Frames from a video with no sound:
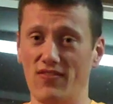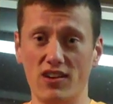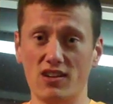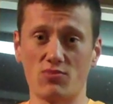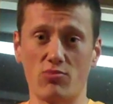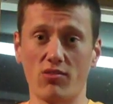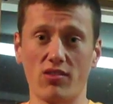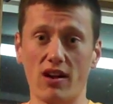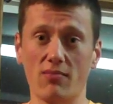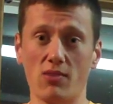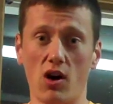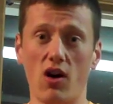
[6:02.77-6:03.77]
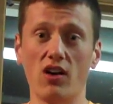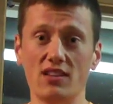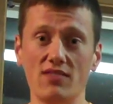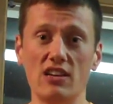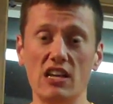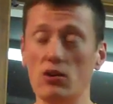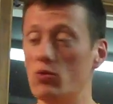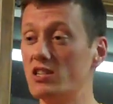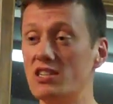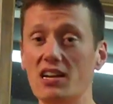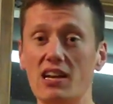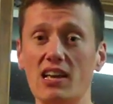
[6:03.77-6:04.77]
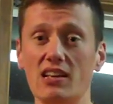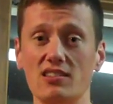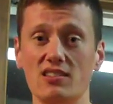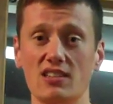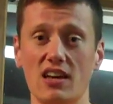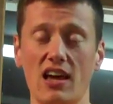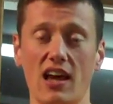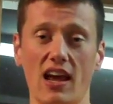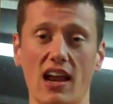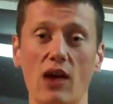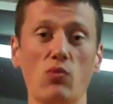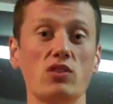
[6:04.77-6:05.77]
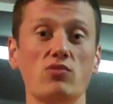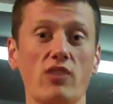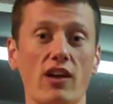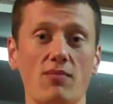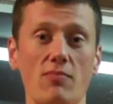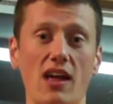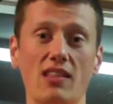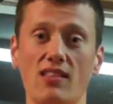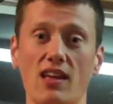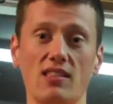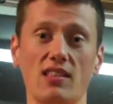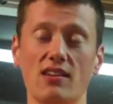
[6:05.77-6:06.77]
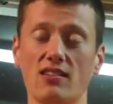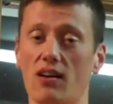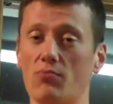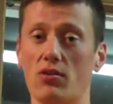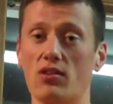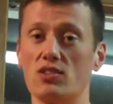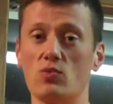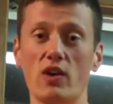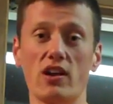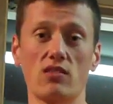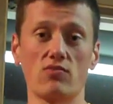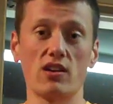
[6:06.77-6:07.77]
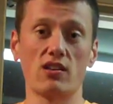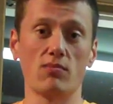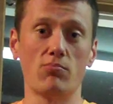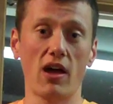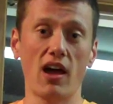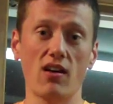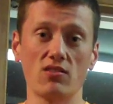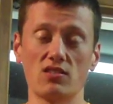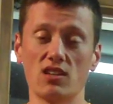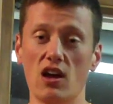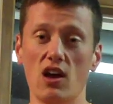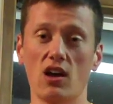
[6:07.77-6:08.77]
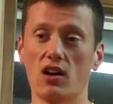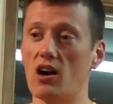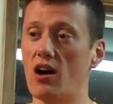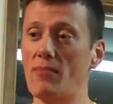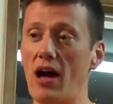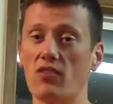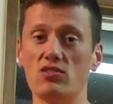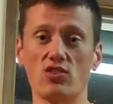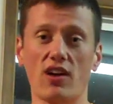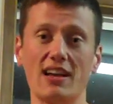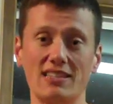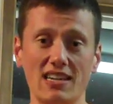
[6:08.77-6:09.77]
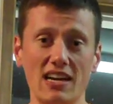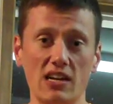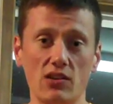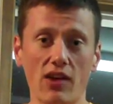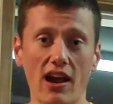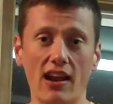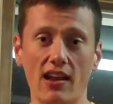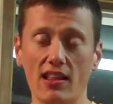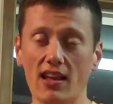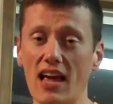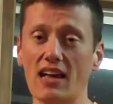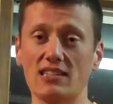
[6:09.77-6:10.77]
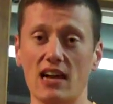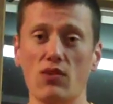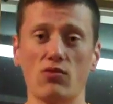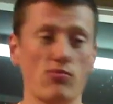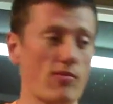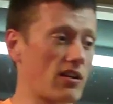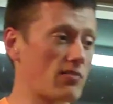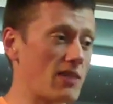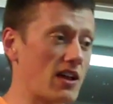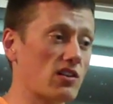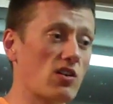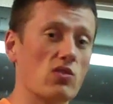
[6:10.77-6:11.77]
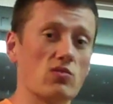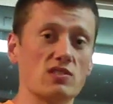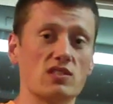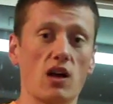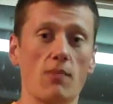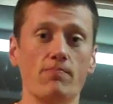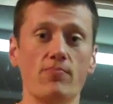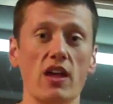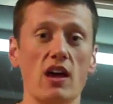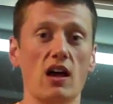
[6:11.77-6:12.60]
fitness program on DVD, which it is. And I wouldn't recommend that a person weighing 300 pounds come out and try Insanity right out of the gates. I would recommend going with something